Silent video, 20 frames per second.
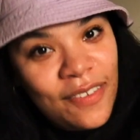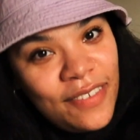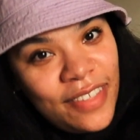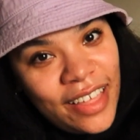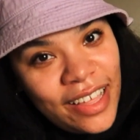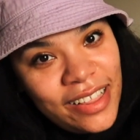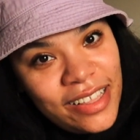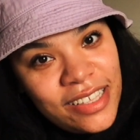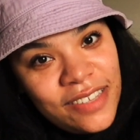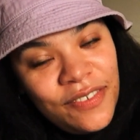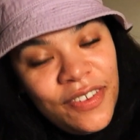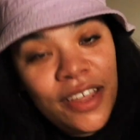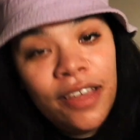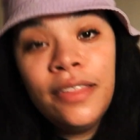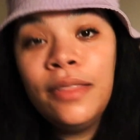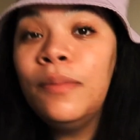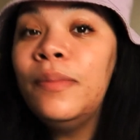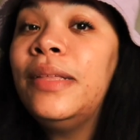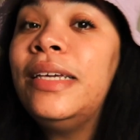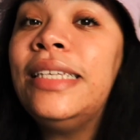you like this video,
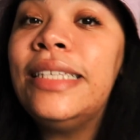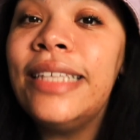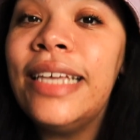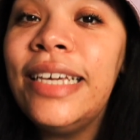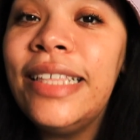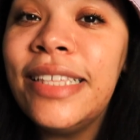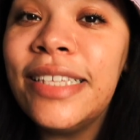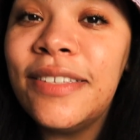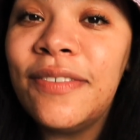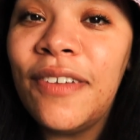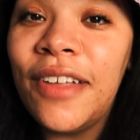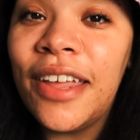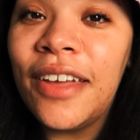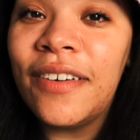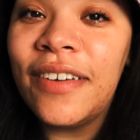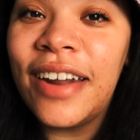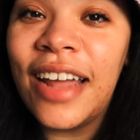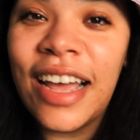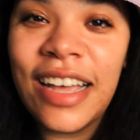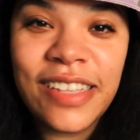then please like this video.
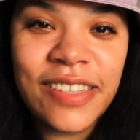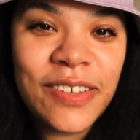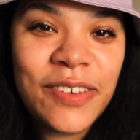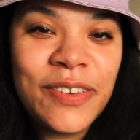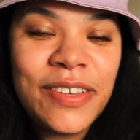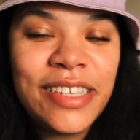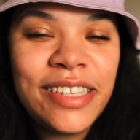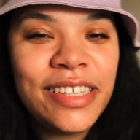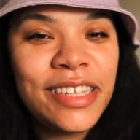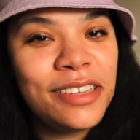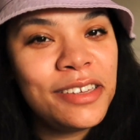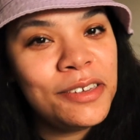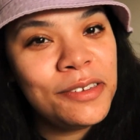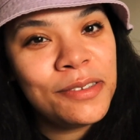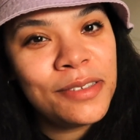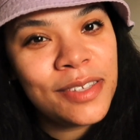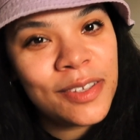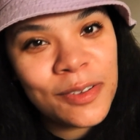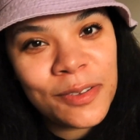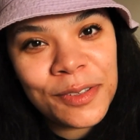And as always, thank you
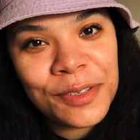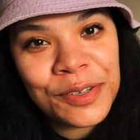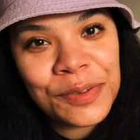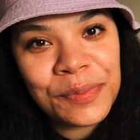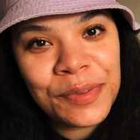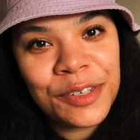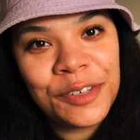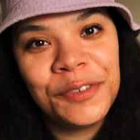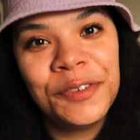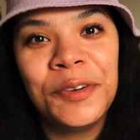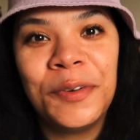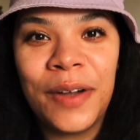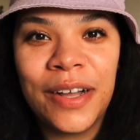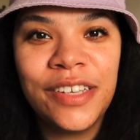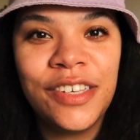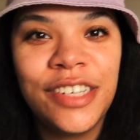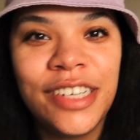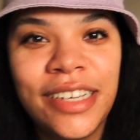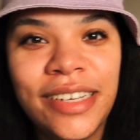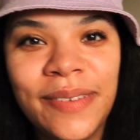so much for
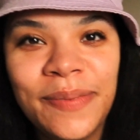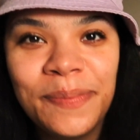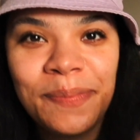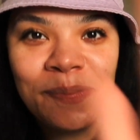watching.